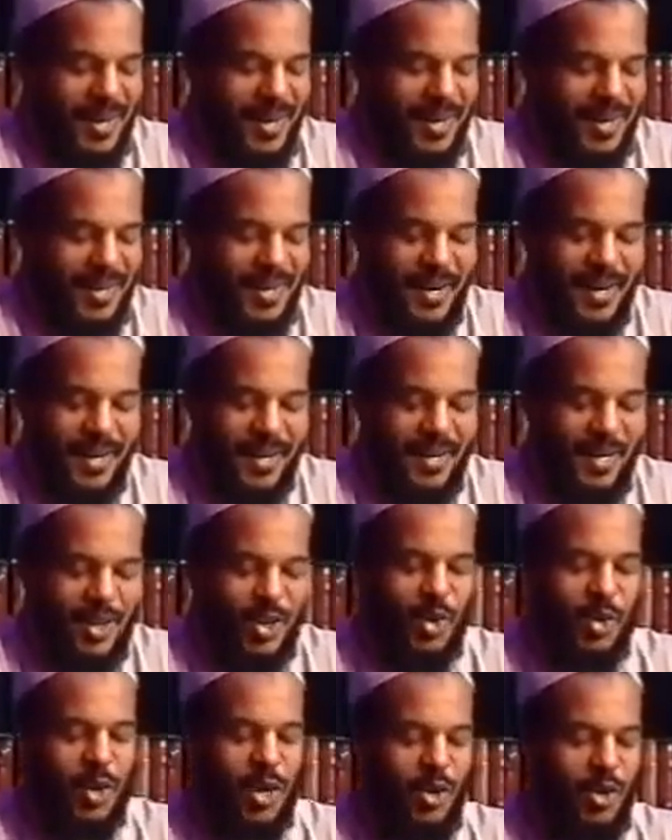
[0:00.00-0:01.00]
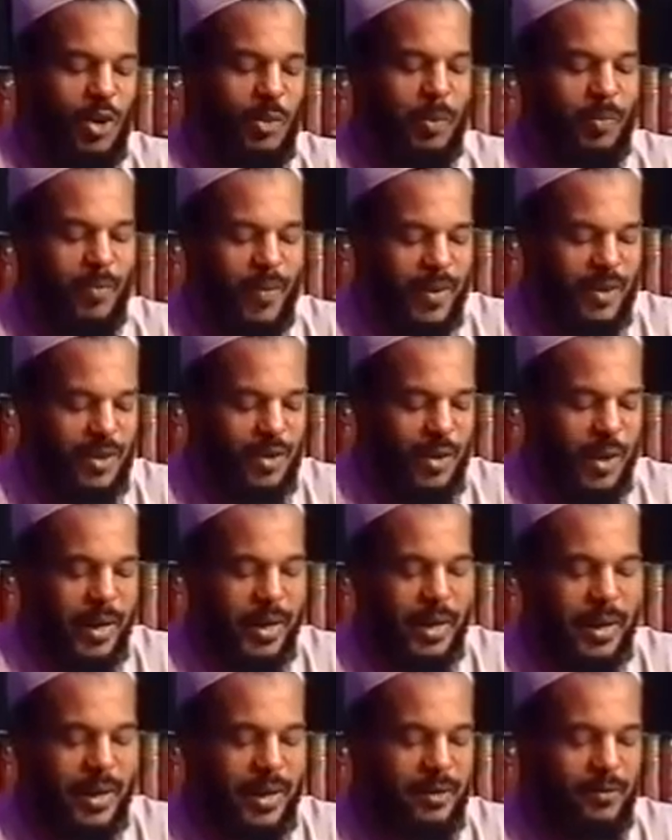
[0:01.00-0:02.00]
and he took a group of us to
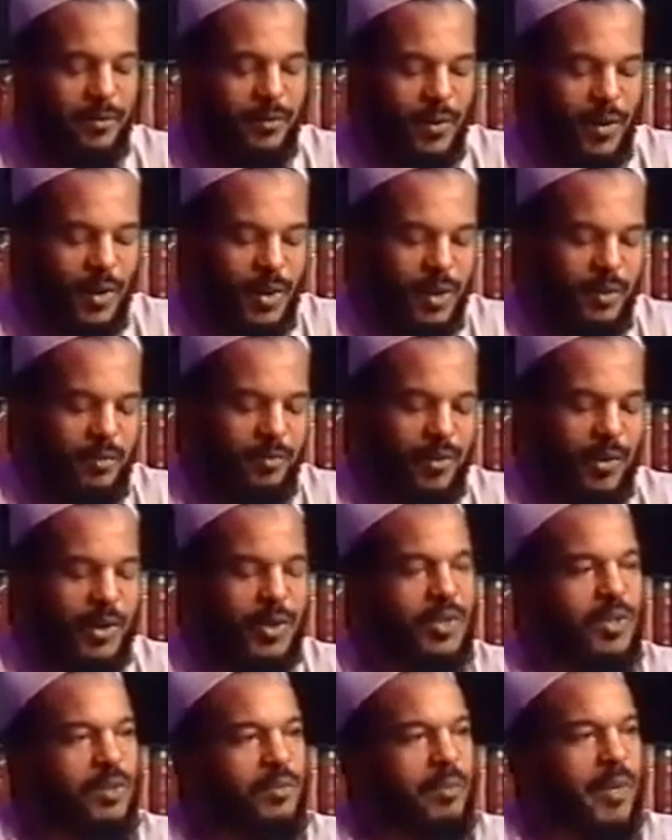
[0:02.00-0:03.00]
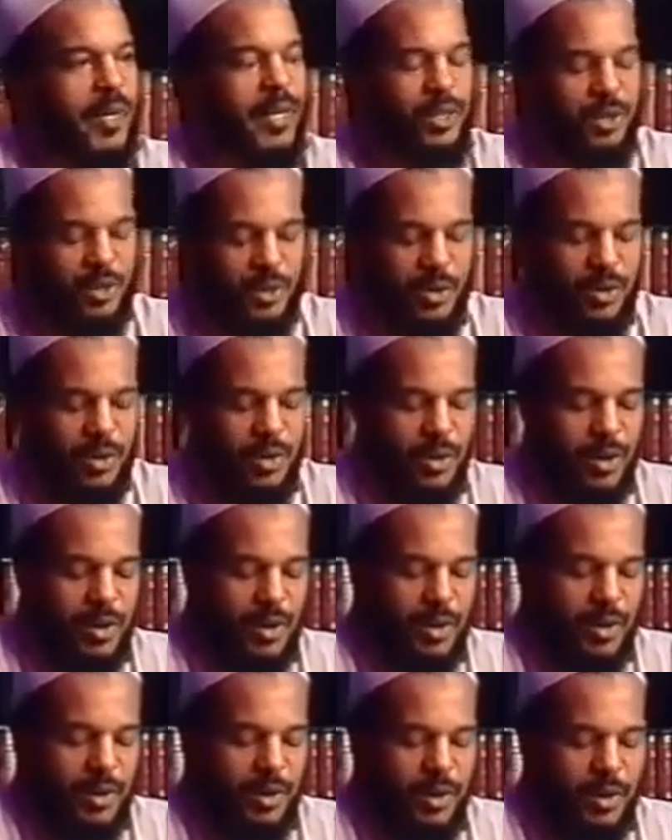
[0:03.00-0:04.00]
England for the first major
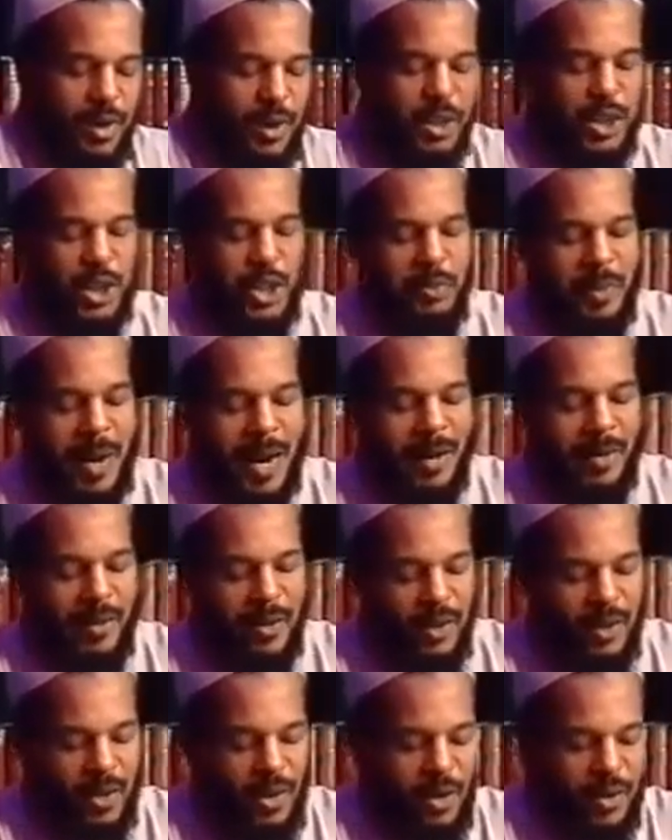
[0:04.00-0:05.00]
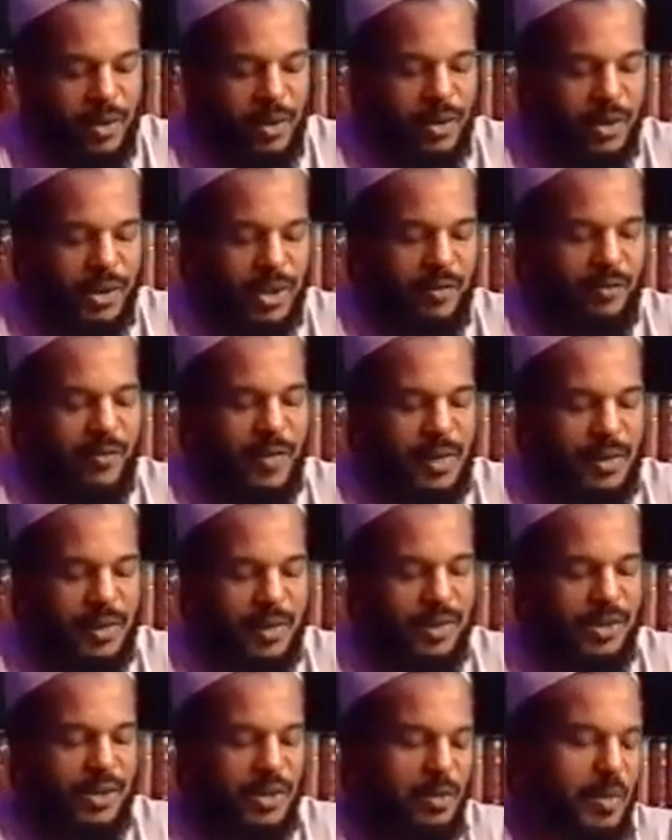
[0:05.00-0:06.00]
ijtima there called the
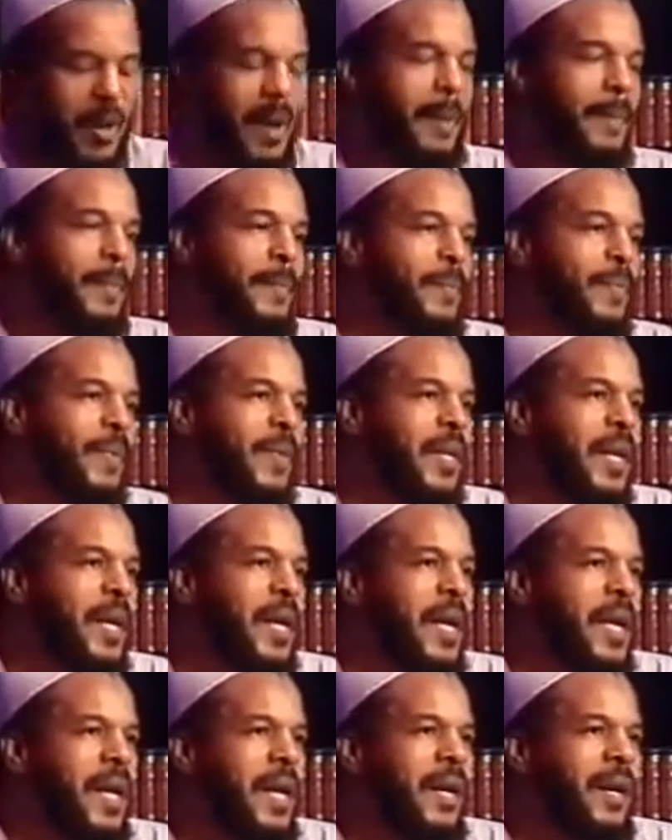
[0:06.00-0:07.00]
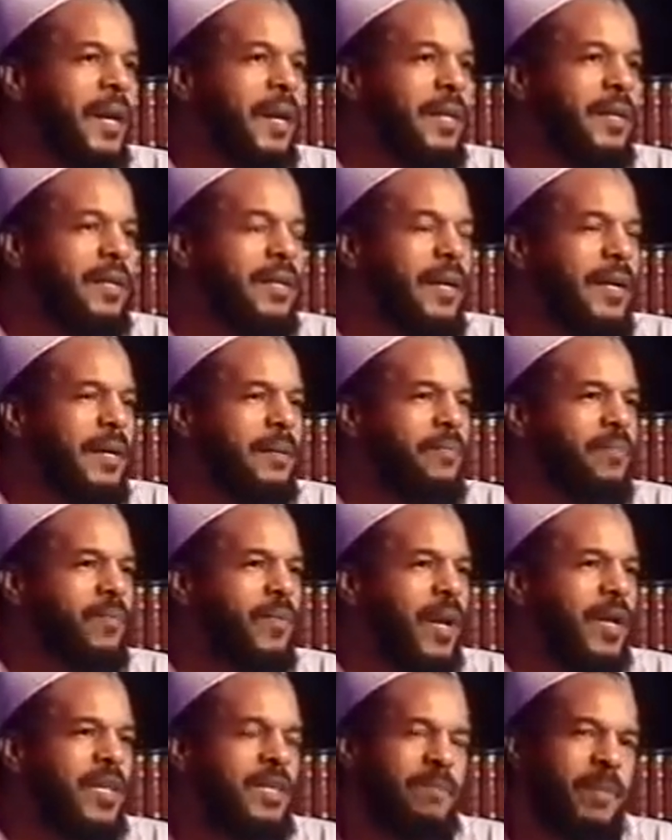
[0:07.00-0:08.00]
Sheffield Ijtima. And
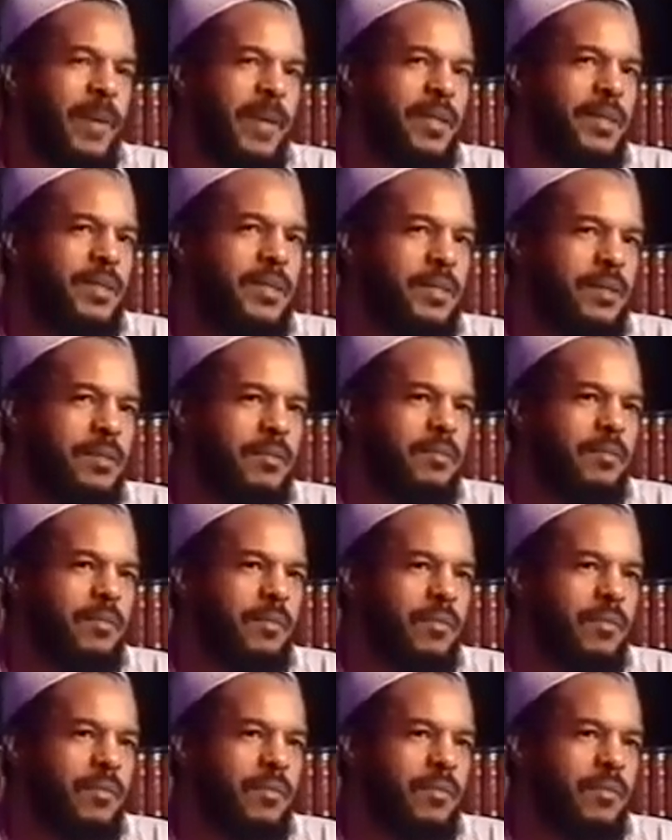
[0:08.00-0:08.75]
I spent